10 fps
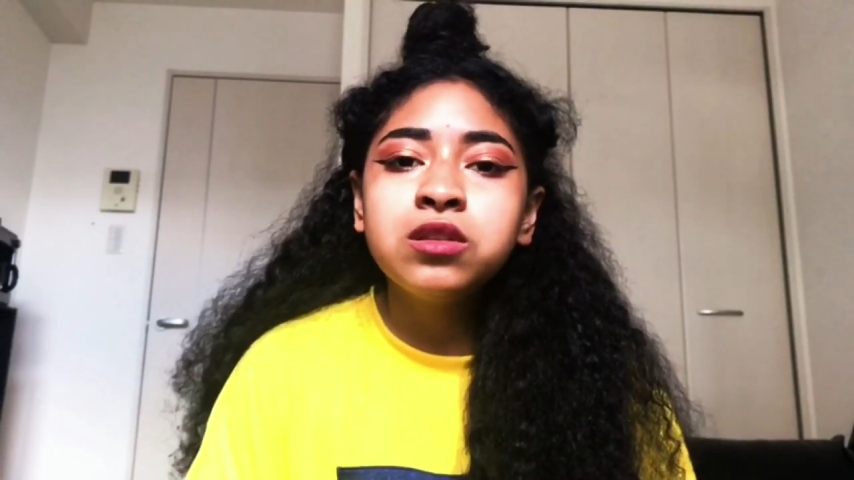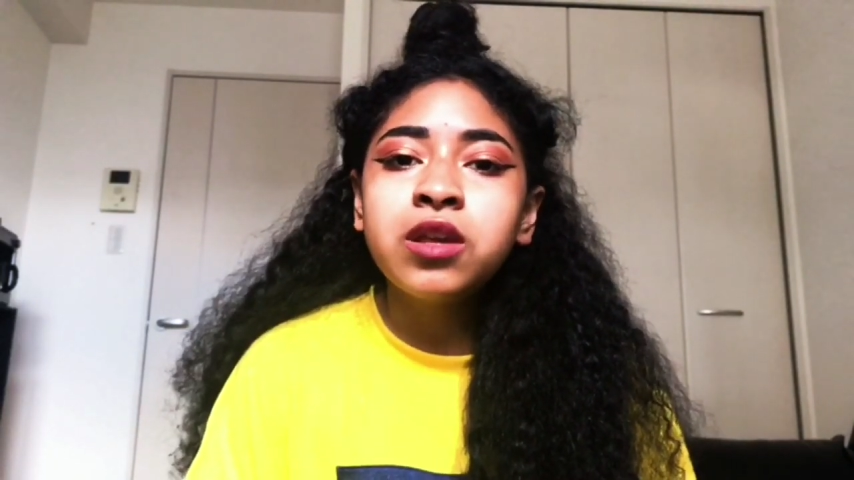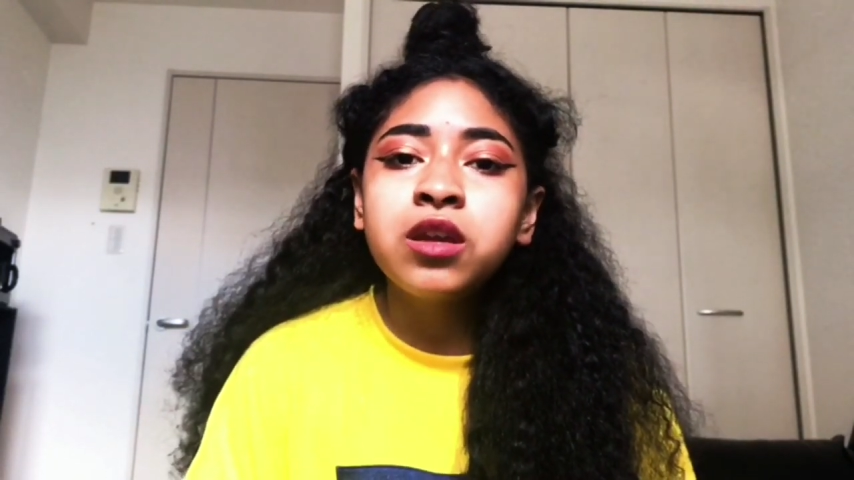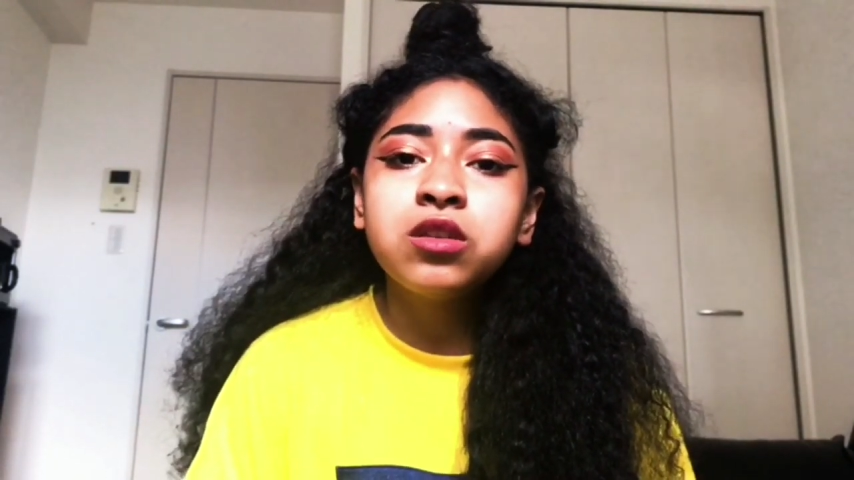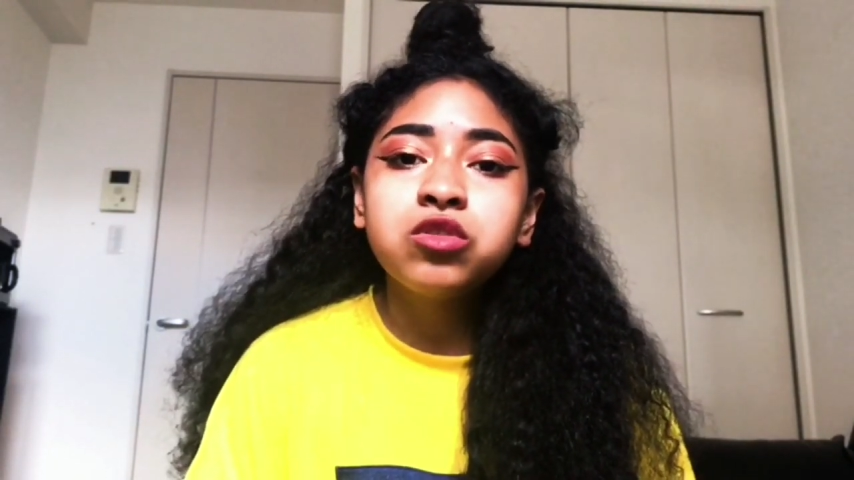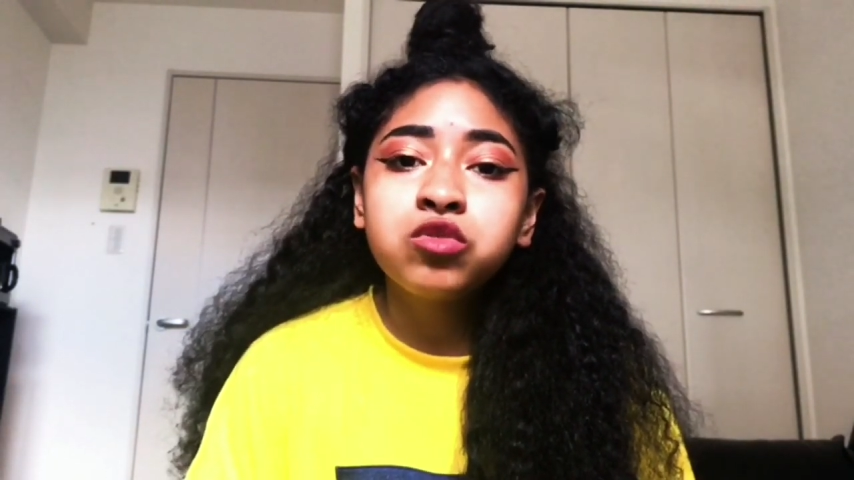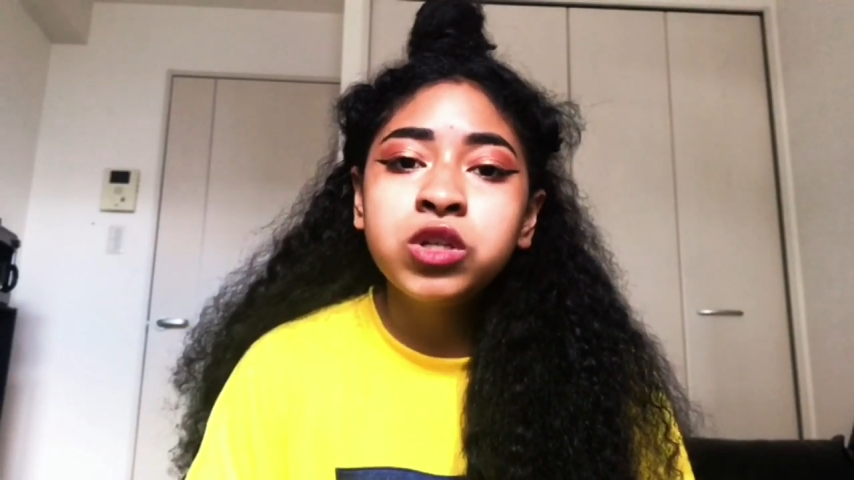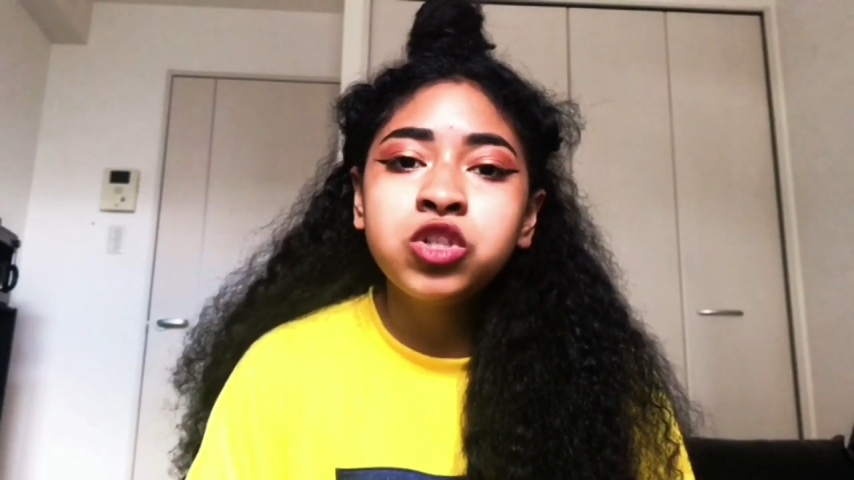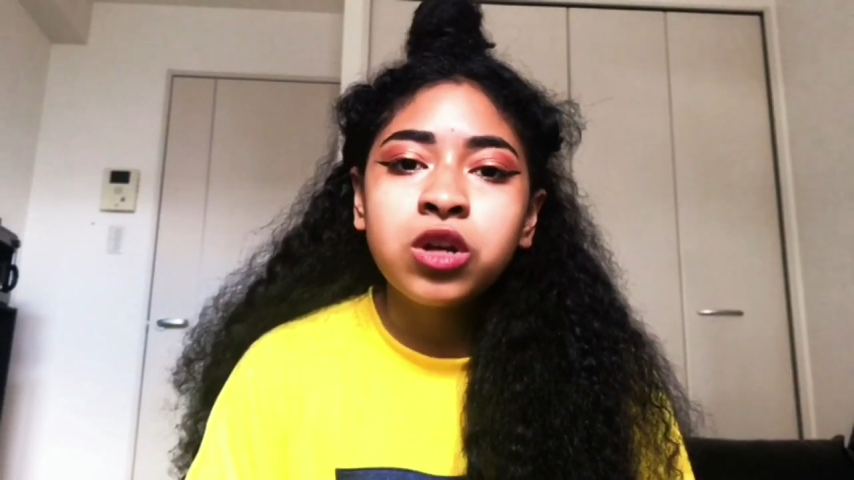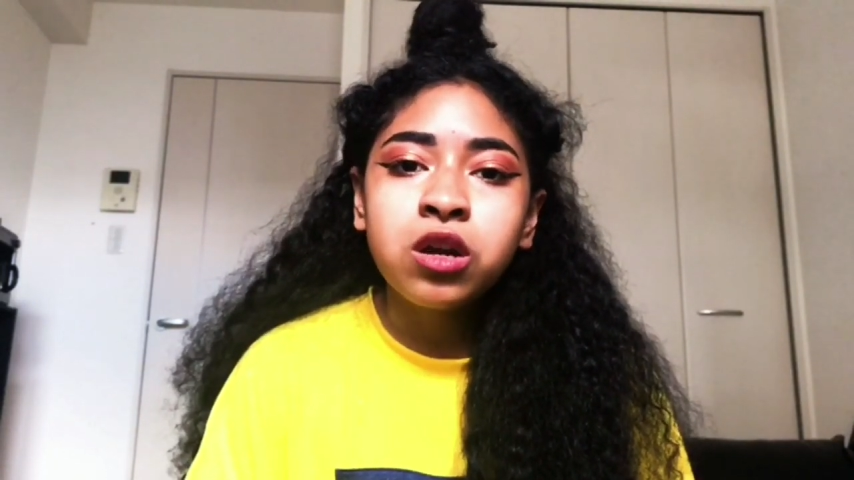take a
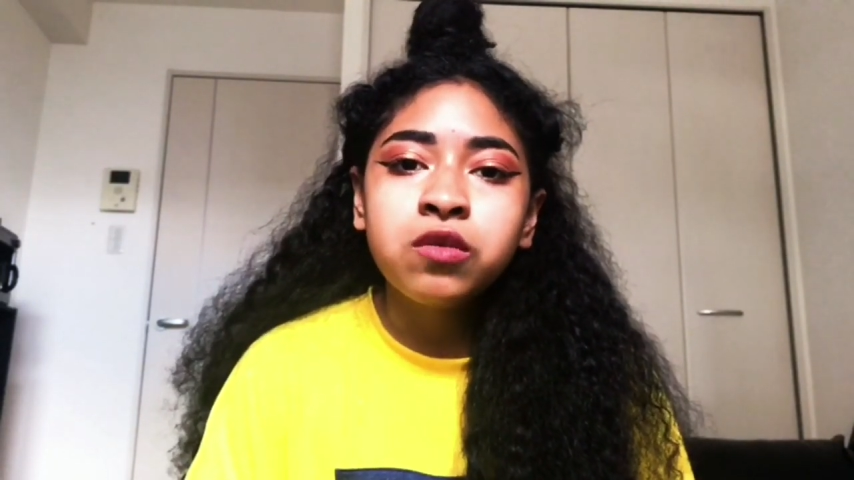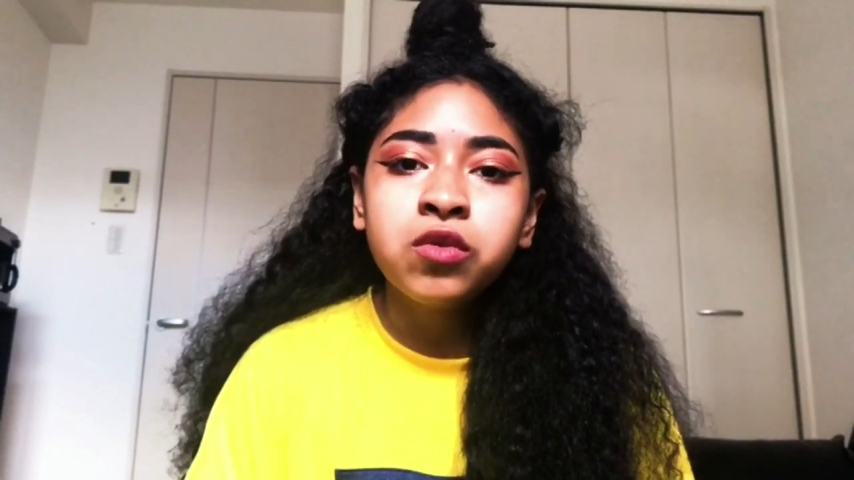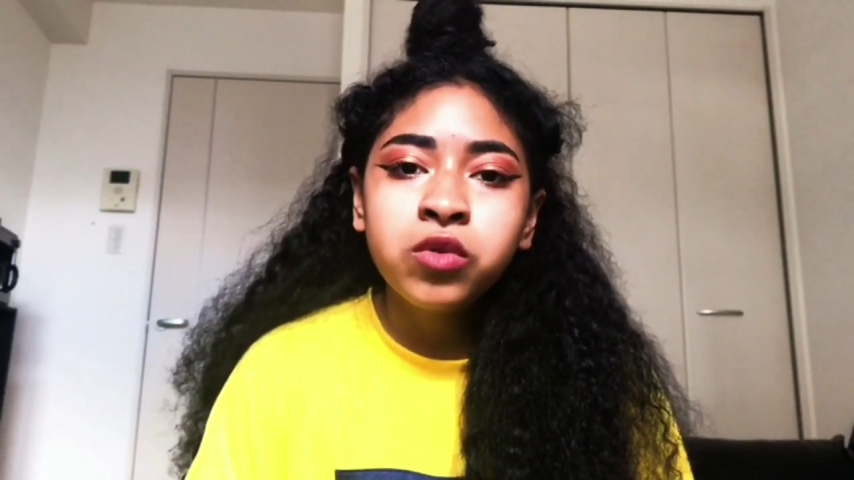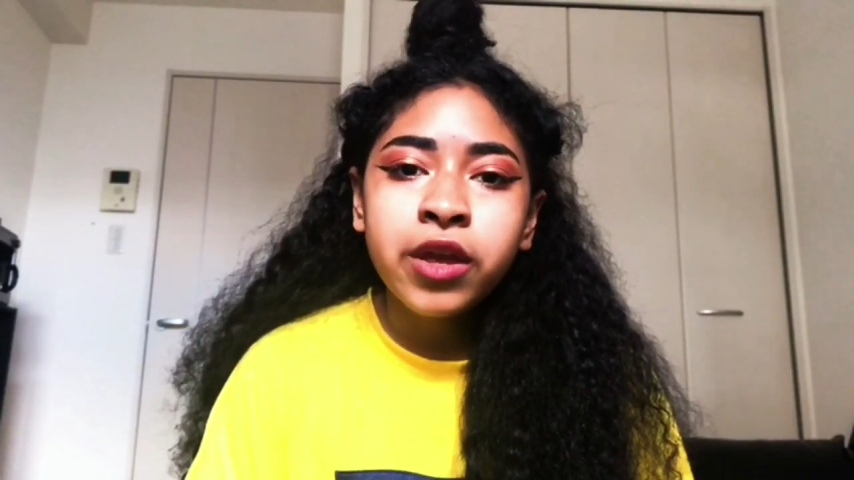screenshot of who